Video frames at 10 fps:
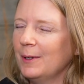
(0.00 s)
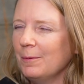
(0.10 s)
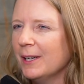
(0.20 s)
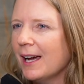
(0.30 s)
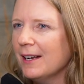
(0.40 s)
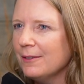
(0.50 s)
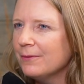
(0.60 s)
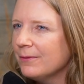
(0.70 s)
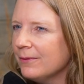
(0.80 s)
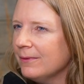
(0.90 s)
We, we kind of
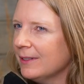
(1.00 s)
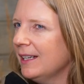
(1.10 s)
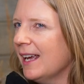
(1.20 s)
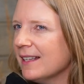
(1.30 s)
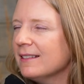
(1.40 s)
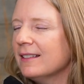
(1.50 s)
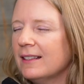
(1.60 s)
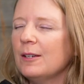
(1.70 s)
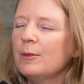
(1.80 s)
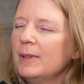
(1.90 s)
guessed
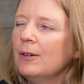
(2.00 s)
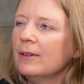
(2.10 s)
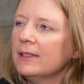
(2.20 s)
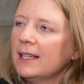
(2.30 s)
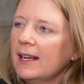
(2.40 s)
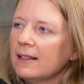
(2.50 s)
that they would be going to